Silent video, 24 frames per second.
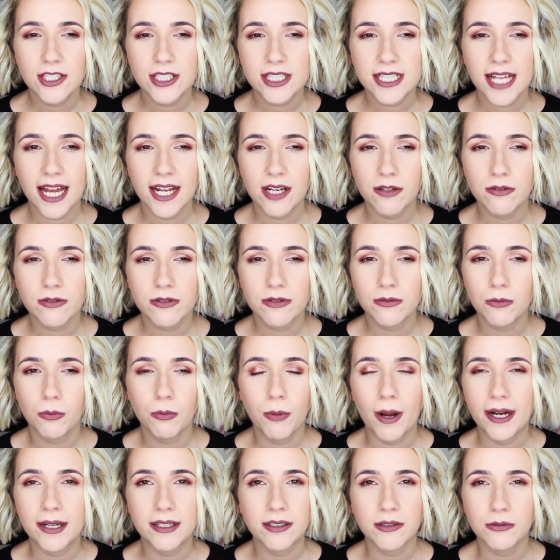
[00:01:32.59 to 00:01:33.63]
just kind of
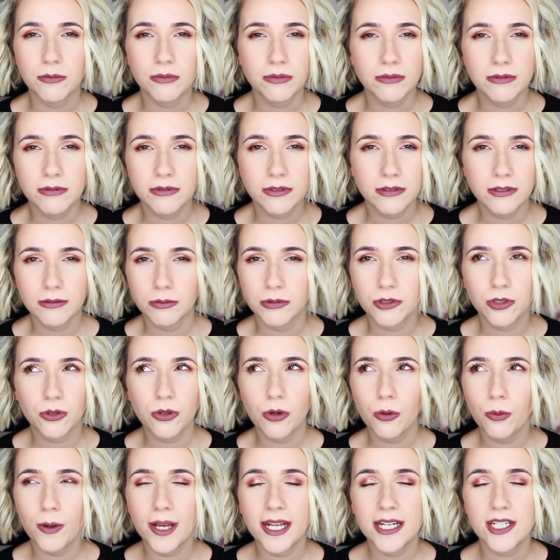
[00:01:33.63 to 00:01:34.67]

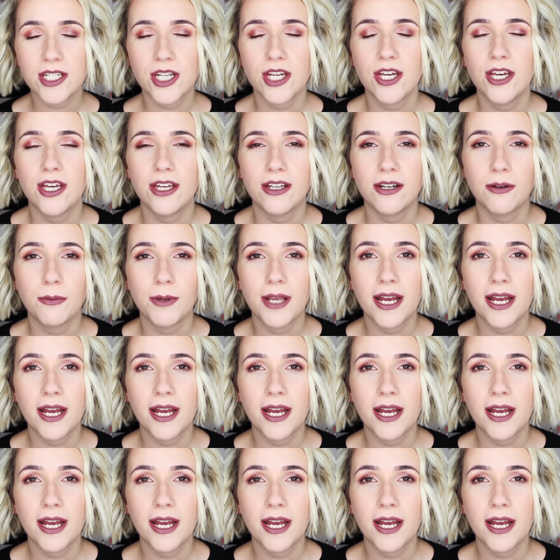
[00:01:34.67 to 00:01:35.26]
took a weird turn.